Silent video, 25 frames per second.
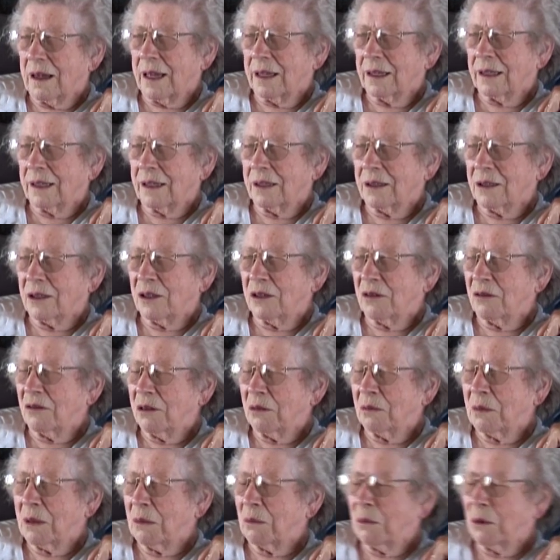I, I couldn't
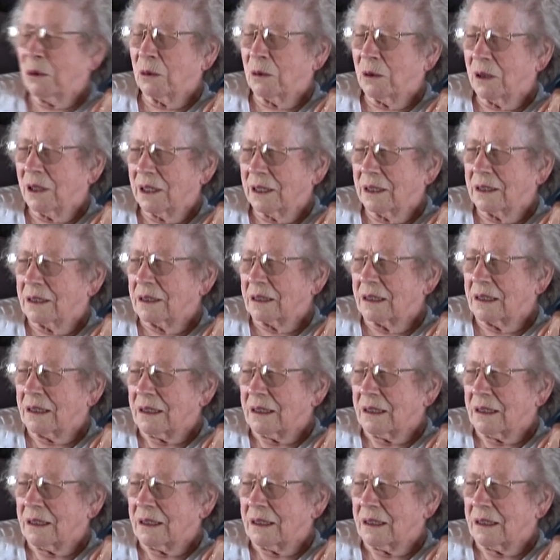remember what.